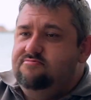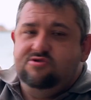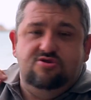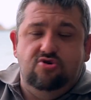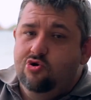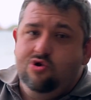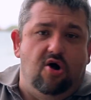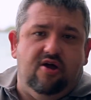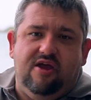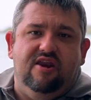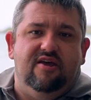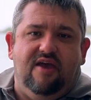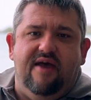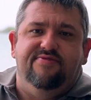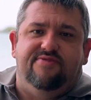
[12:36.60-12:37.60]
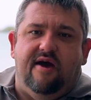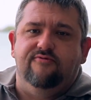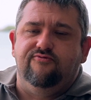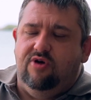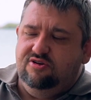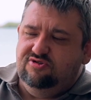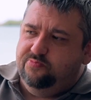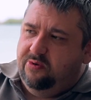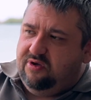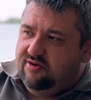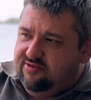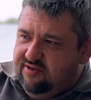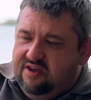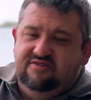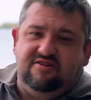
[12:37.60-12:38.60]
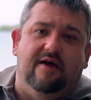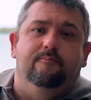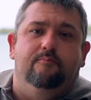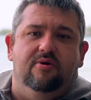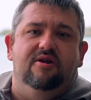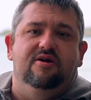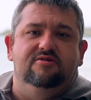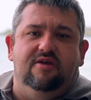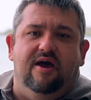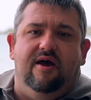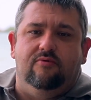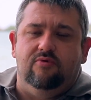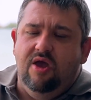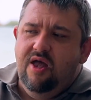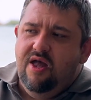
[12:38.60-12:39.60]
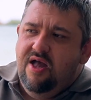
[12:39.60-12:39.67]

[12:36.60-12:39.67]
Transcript: you're not going to get that range because they dampen it down.